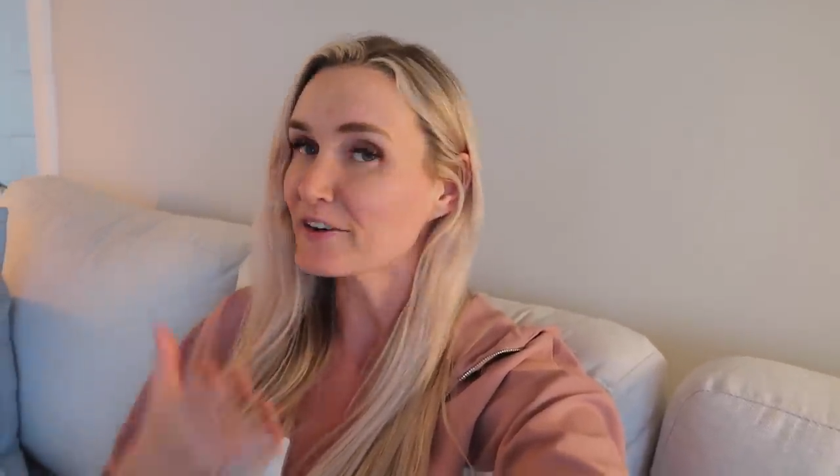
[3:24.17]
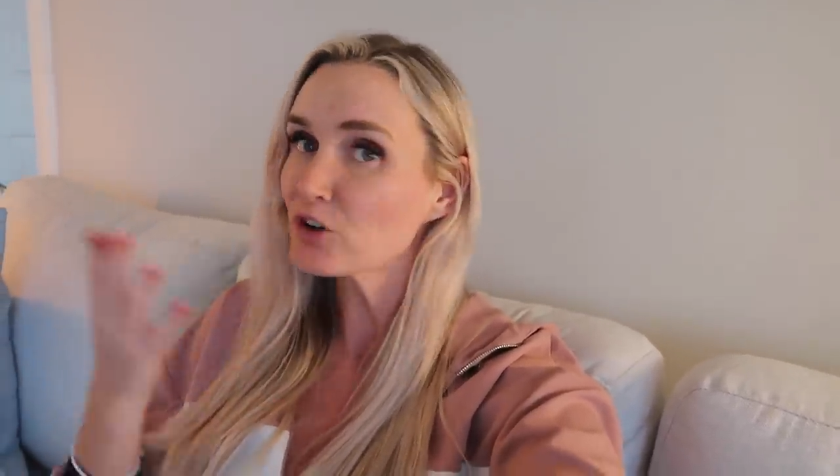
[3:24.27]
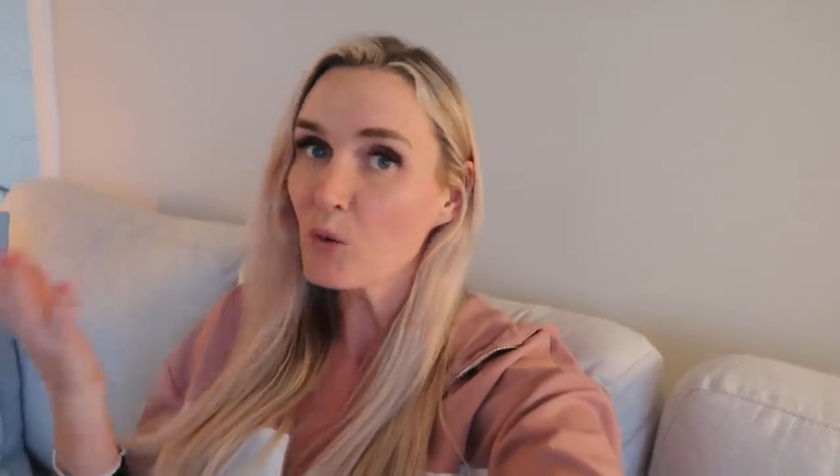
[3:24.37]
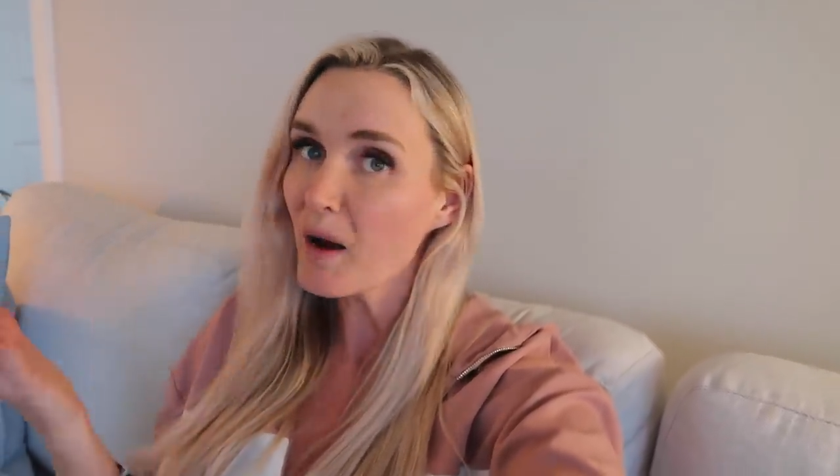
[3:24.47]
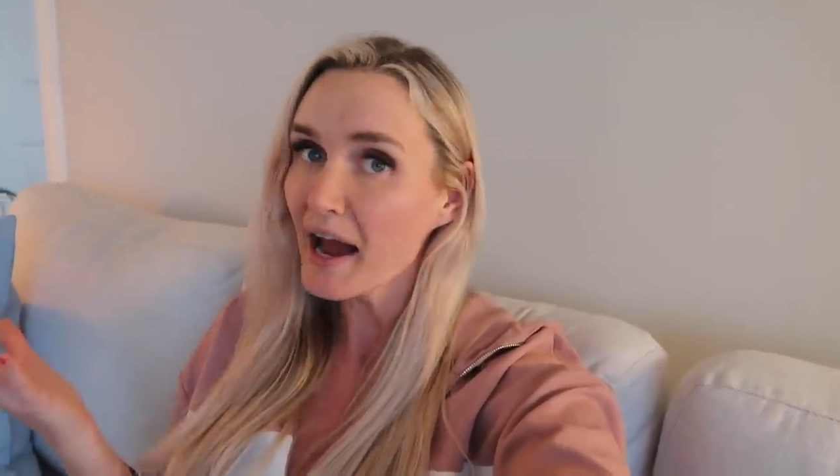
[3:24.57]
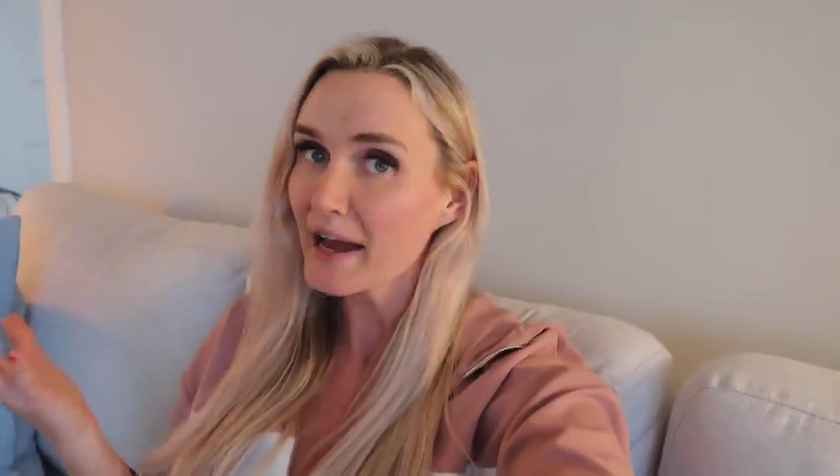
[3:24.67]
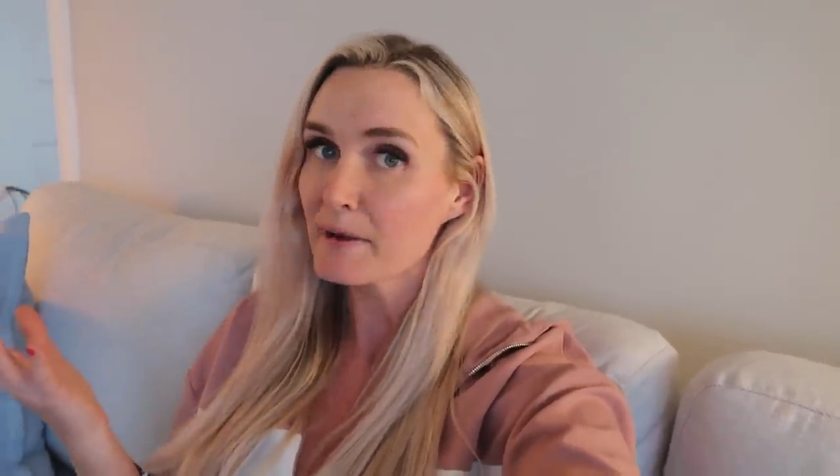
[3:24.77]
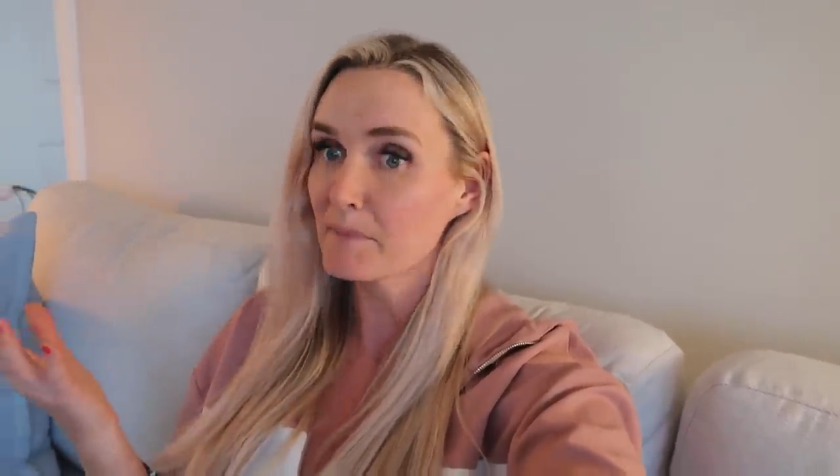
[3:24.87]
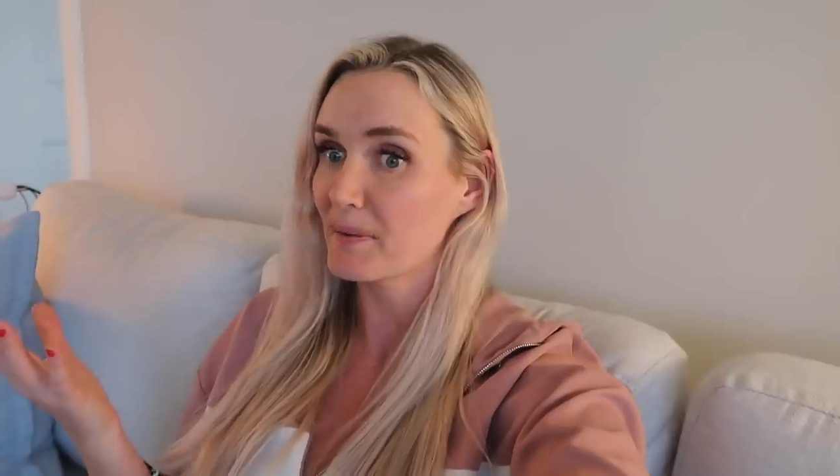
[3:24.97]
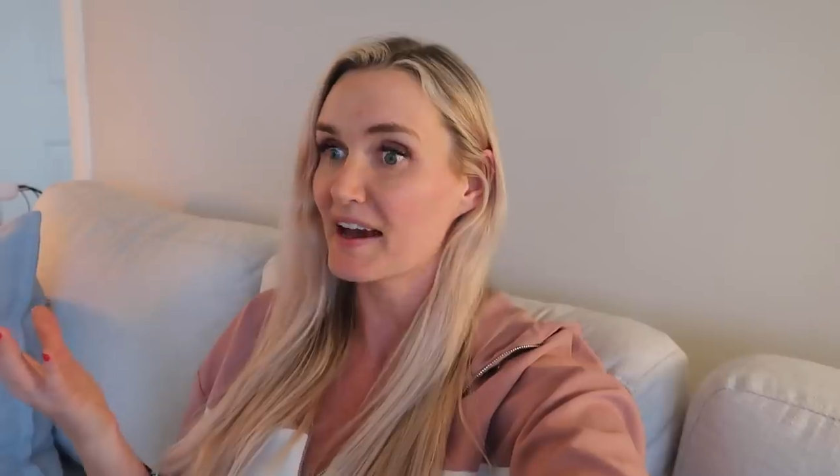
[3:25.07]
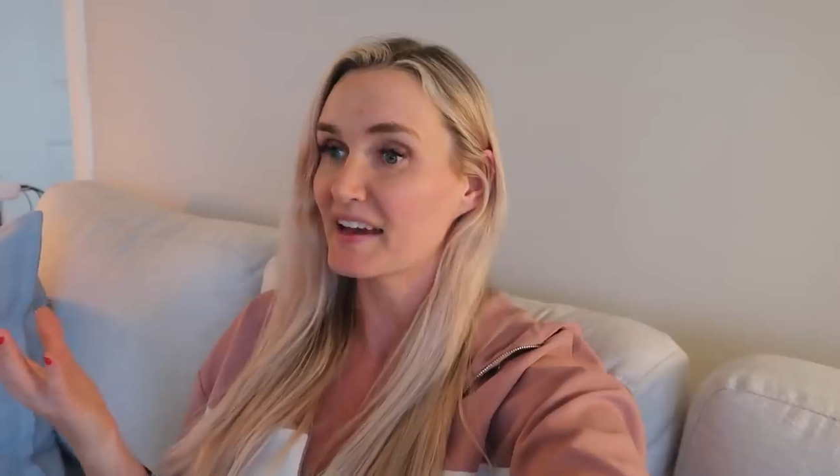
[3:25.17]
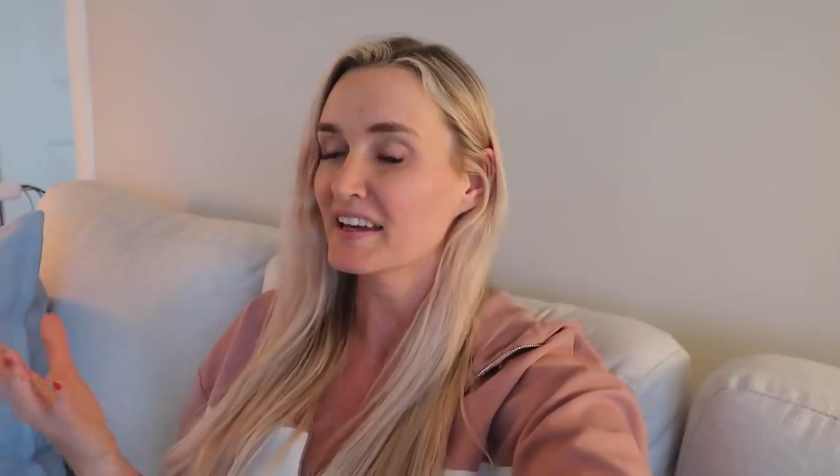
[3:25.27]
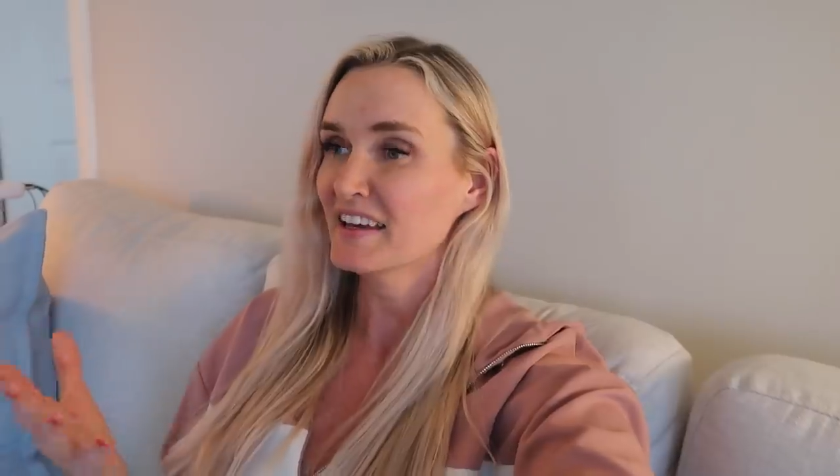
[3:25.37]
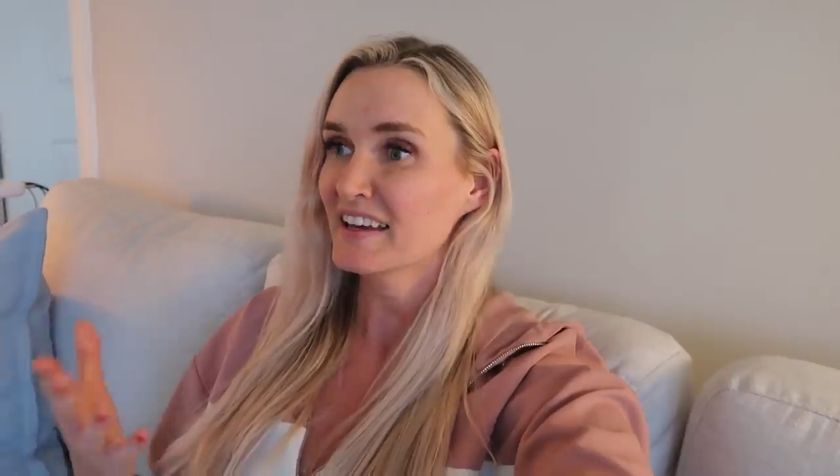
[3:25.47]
I don't know why, but